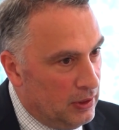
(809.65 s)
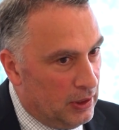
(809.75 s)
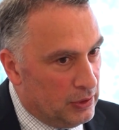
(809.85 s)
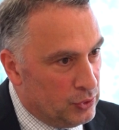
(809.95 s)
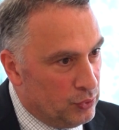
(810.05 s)

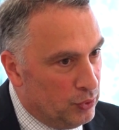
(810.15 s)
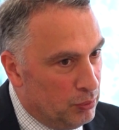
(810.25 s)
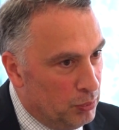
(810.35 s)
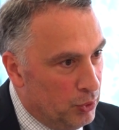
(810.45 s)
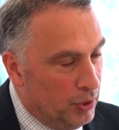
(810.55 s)
into a
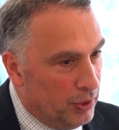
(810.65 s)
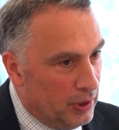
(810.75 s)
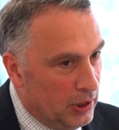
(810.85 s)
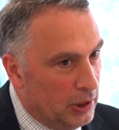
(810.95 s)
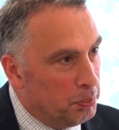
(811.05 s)
more
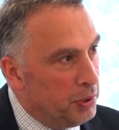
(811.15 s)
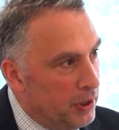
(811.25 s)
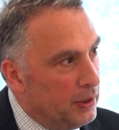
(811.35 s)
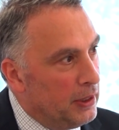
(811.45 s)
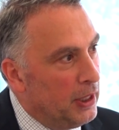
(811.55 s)

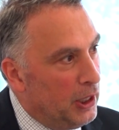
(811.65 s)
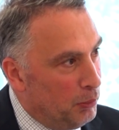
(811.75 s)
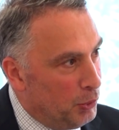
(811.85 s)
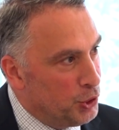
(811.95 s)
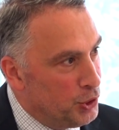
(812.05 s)
appealing
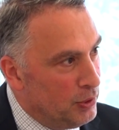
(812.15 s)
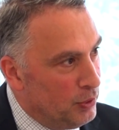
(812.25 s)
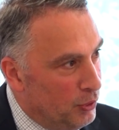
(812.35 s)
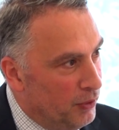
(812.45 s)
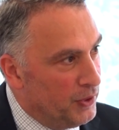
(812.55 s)
image
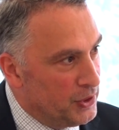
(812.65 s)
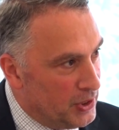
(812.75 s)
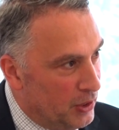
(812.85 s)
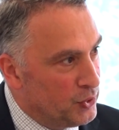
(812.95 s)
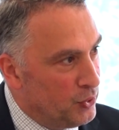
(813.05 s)
of the
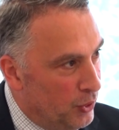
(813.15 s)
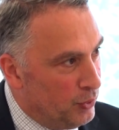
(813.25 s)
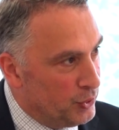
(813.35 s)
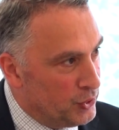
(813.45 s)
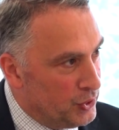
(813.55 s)
South
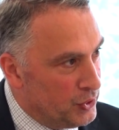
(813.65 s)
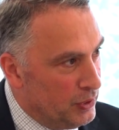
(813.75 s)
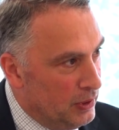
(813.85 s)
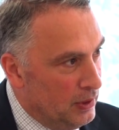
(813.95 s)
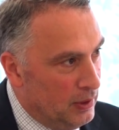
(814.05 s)
Caucasus.